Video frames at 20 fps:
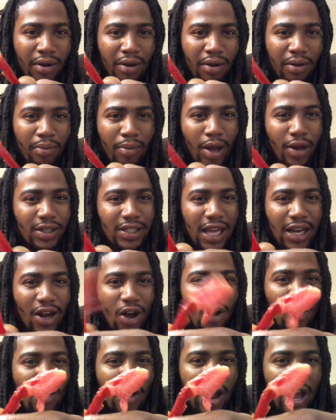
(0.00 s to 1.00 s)
Damn. Bro, this ain't
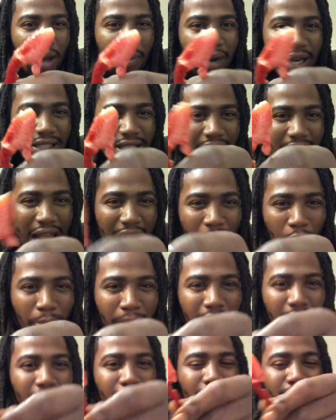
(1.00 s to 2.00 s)
no crab, but that's a cloud
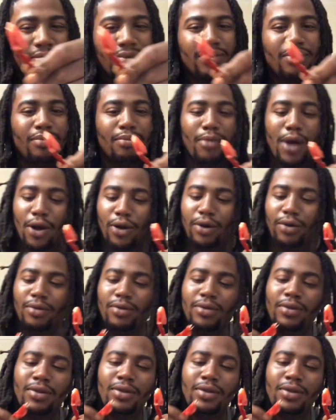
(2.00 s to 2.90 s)
meat, bro.